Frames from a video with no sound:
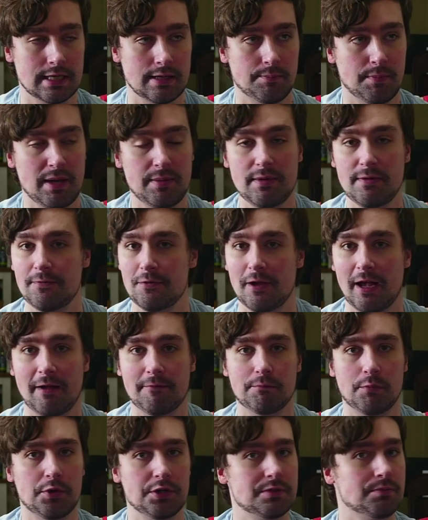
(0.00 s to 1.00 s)
Maybe if you have
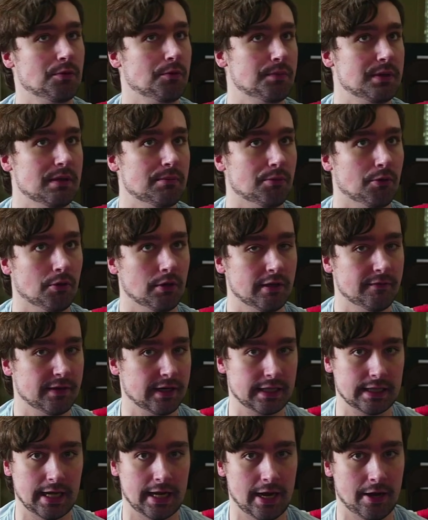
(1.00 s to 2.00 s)
multiple people living in
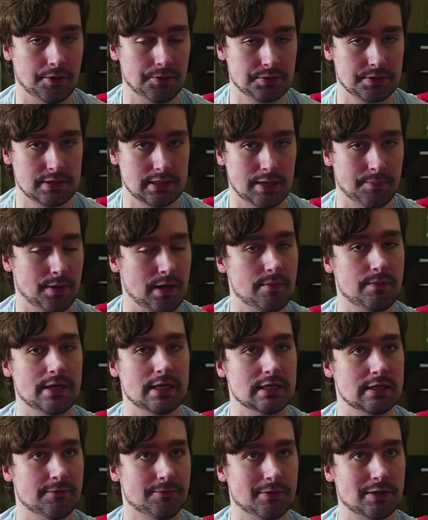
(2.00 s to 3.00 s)
the house, that might be a
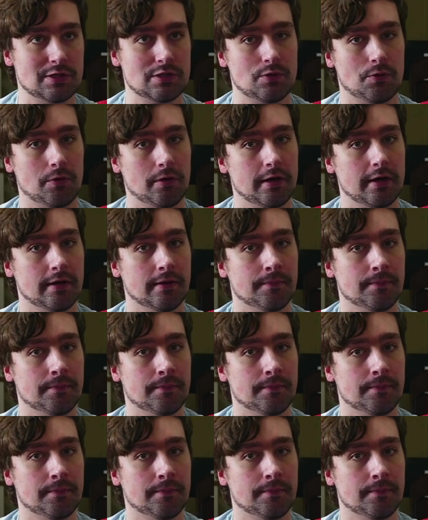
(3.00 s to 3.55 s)
different story.